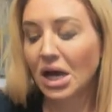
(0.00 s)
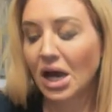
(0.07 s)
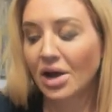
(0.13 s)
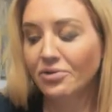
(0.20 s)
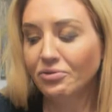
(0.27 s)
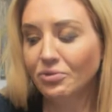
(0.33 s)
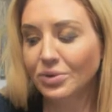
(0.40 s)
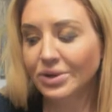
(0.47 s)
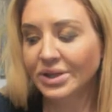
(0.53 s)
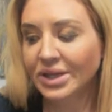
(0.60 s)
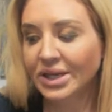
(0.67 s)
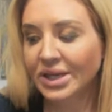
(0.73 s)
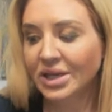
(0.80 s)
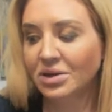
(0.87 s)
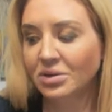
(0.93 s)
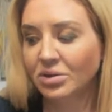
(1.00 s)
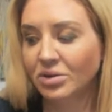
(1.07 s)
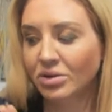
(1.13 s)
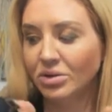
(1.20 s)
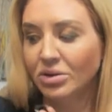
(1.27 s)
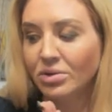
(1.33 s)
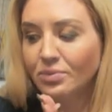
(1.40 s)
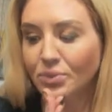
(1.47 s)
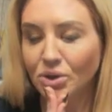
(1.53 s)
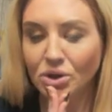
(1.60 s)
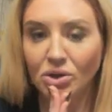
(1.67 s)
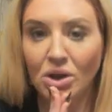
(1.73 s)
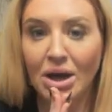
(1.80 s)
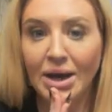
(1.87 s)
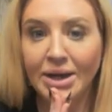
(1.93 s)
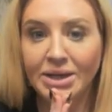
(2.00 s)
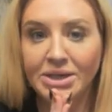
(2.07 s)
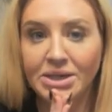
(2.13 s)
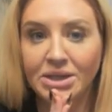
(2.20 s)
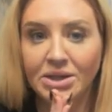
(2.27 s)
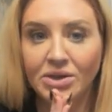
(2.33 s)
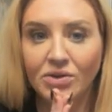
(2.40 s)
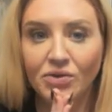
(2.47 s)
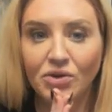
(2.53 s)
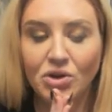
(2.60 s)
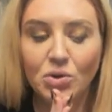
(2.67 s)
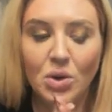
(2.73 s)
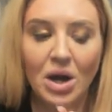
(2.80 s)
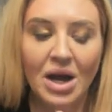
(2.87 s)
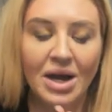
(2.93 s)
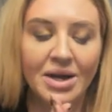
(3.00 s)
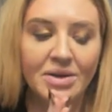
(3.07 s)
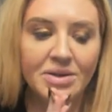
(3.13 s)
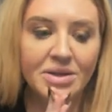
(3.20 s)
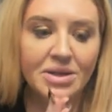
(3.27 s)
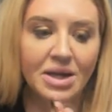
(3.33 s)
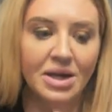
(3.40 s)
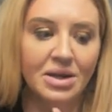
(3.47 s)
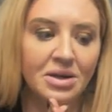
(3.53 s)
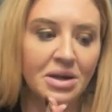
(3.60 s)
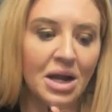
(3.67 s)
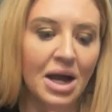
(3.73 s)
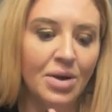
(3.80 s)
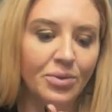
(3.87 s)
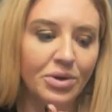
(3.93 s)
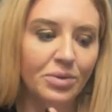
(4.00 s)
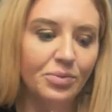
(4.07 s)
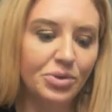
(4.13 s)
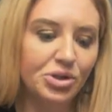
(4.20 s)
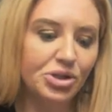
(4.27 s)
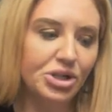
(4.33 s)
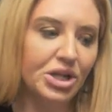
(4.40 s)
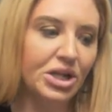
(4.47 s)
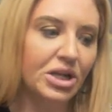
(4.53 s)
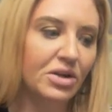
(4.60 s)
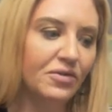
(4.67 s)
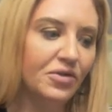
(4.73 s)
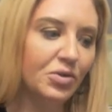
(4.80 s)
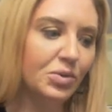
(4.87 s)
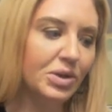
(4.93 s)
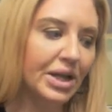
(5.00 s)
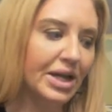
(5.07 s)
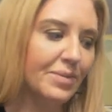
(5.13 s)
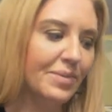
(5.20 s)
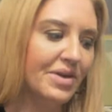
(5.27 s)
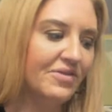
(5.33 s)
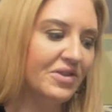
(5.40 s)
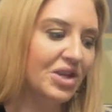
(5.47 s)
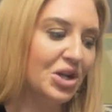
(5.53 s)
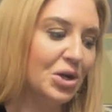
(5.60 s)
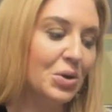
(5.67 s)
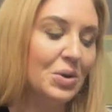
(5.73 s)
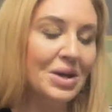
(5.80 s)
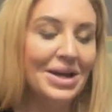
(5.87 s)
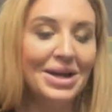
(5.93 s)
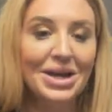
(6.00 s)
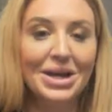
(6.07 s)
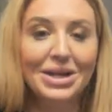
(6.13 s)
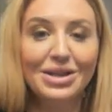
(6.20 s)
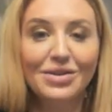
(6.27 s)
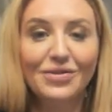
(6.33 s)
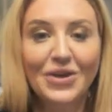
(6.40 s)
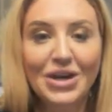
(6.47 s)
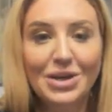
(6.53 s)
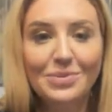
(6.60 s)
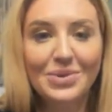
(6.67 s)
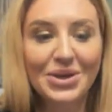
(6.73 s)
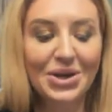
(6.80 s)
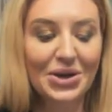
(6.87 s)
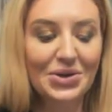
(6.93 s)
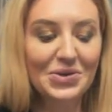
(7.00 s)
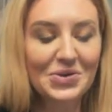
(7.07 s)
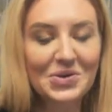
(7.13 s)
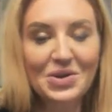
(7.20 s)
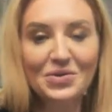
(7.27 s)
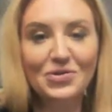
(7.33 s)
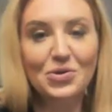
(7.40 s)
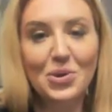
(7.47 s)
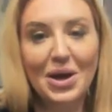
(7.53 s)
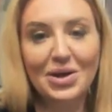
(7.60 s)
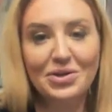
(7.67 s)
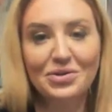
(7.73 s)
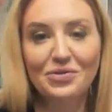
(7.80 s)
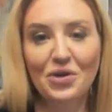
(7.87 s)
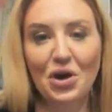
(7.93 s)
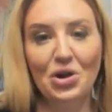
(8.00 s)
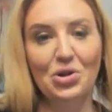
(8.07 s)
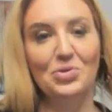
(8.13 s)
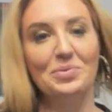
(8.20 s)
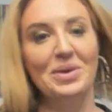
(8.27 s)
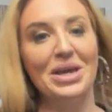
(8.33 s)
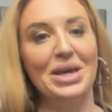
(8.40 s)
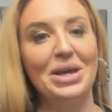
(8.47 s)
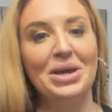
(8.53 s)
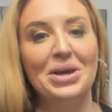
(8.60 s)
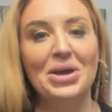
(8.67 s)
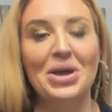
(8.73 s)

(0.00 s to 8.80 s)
I've really put a lot into this for you guys, and I would appreciate it if you would like my video. It's funny because if you guys follow me,